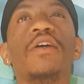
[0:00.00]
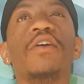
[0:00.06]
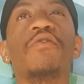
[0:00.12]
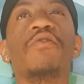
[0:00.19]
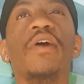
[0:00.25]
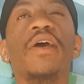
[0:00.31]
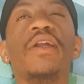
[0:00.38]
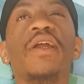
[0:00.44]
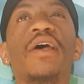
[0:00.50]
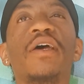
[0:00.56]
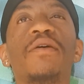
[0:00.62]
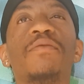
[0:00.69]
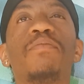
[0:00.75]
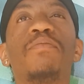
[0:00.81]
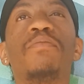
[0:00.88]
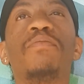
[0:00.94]
create
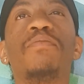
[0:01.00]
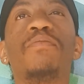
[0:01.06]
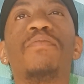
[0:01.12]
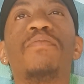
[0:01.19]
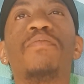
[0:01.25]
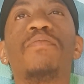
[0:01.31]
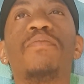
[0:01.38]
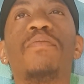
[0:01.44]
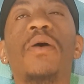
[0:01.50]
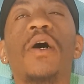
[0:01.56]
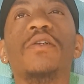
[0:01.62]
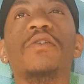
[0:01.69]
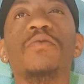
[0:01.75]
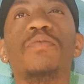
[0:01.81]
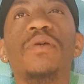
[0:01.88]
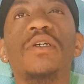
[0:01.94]
a
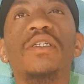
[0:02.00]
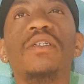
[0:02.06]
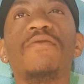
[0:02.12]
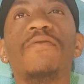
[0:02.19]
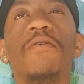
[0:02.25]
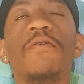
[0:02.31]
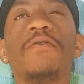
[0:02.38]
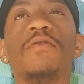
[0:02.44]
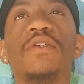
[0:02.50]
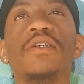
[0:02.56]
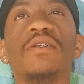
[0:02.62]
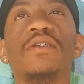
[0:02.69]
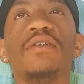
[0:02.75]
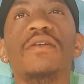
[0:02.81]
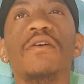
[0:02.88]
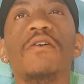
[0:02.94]
puzzle piece of
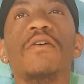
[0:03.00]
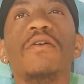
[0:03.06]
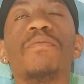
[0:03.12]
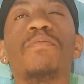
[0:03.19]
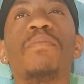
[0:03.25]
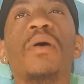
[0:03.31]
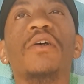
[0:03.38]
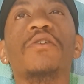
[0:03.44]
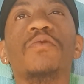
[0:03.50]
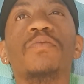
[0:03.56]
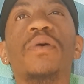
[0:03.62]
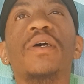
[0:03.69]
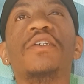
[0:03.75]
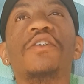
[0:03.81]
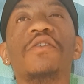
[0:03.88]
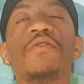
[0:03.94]
wholeness, or a puzzle
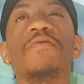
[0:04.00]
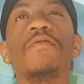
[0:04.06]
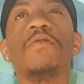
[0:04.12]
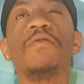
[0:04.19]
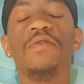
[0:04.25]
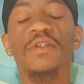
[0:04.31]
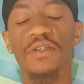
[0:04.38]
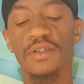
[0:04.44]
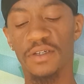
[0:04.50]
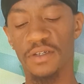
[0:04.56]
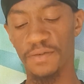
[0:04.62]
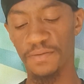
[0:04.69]
picture of wholeness.